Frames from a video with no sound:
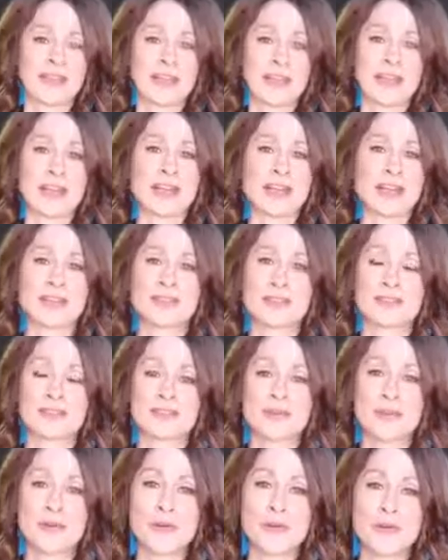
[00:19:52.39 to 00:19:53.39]
And I'm
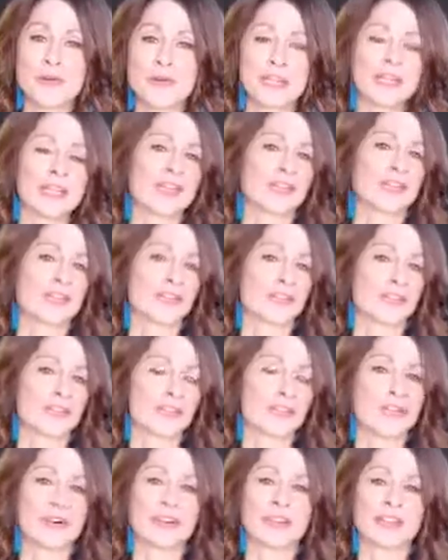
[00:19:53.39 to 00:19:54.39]
sorry
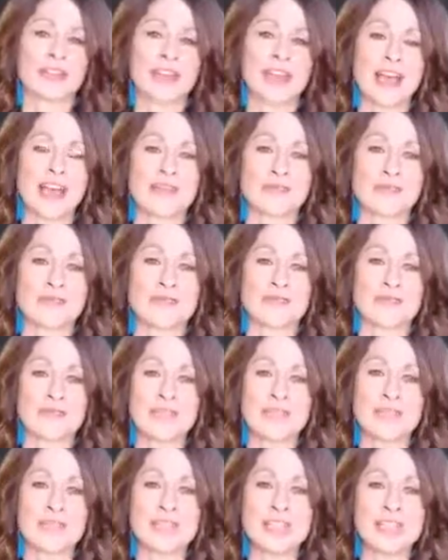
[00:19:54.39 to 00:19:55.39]
for all the times I've
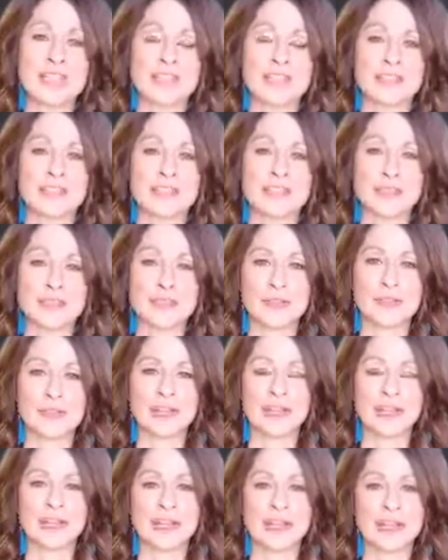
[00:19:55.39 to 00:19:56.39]
been mean to
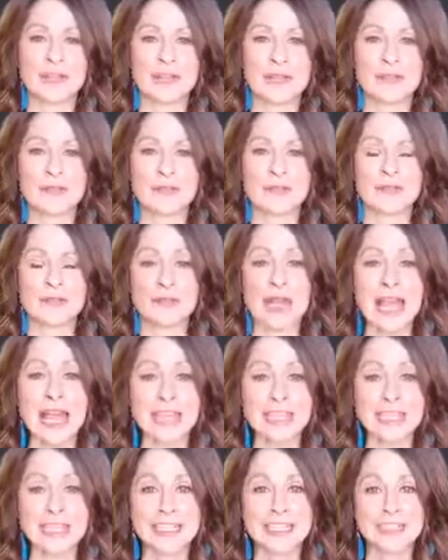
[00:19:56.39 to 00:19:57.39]
you. And I'm
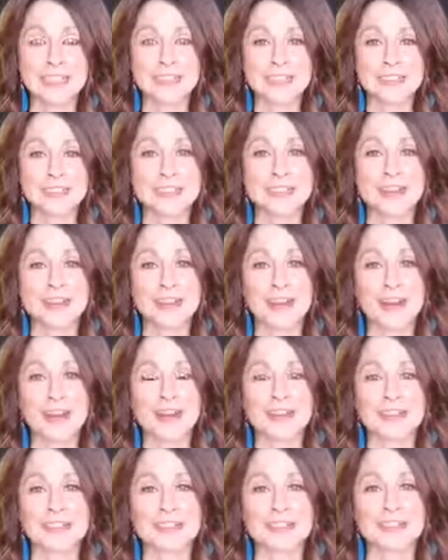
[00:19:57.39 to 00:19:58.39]
ready to
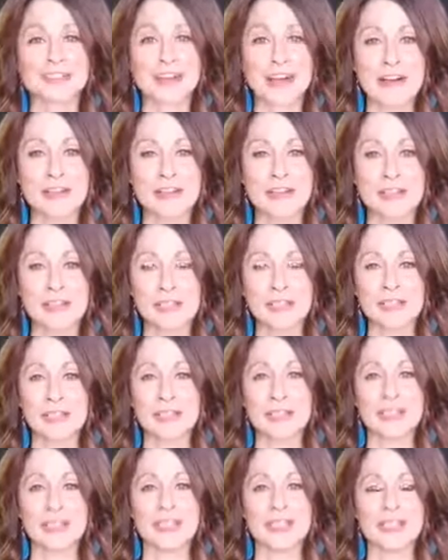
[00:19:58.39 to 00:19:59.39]
start loving
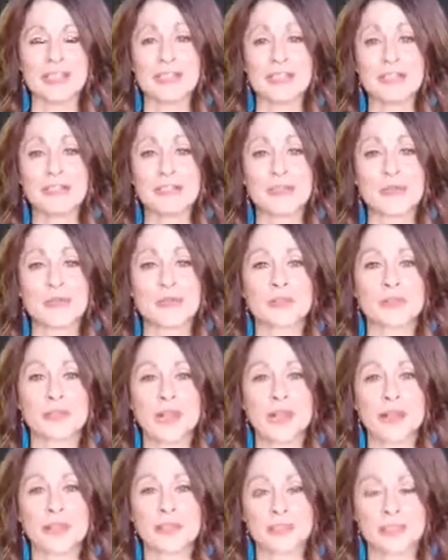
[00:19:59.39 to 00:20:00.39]
you in
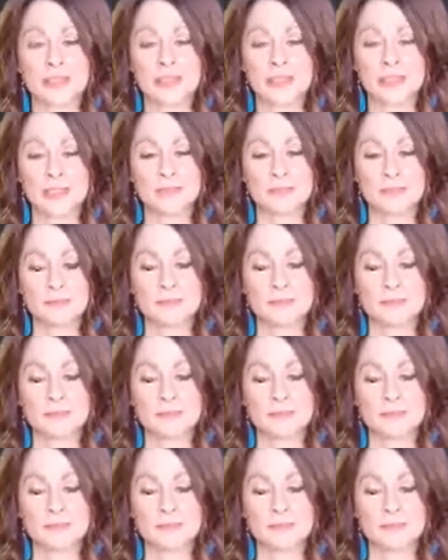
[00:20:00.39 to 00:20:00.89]
totality.